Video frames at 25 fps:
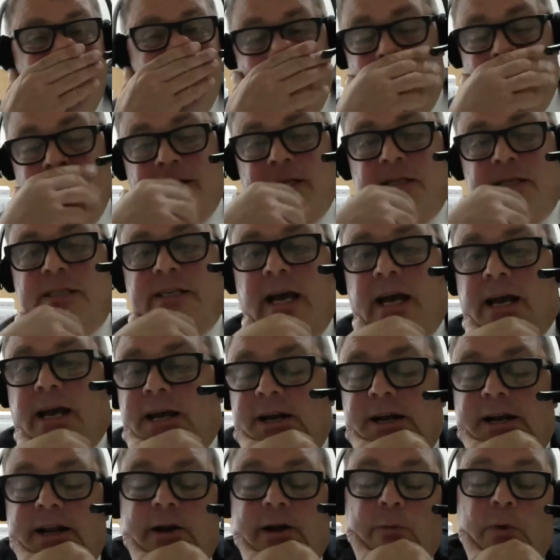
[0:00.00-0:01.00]
And
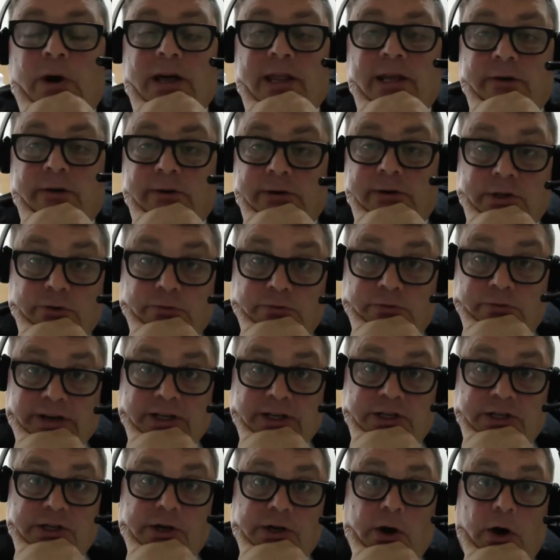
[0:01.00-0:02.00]
secondly, where there is a
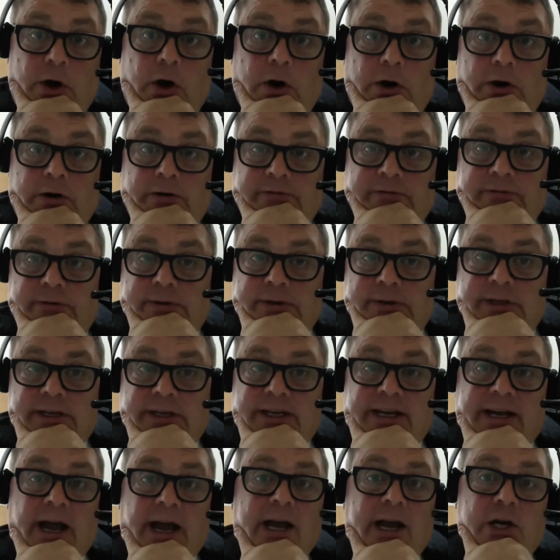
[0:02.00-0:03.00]
risk of
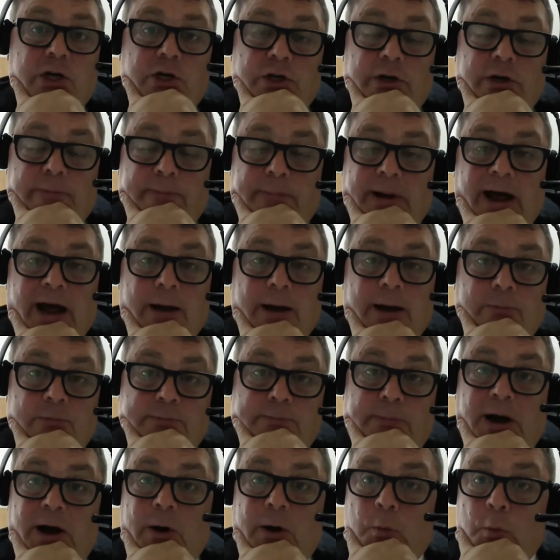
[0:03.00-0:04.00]
litigation, perhaps
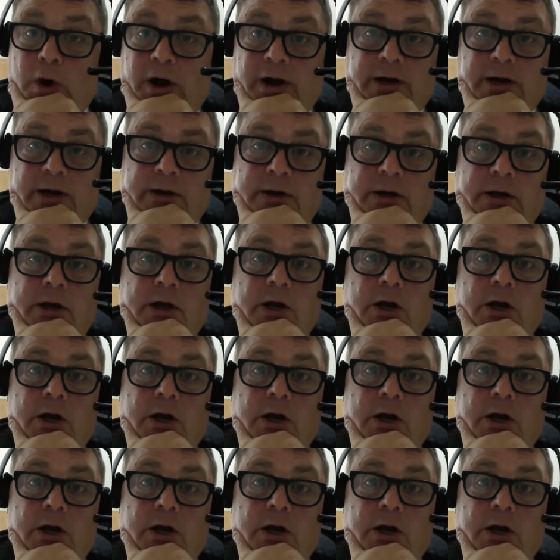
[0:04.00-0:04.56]
by one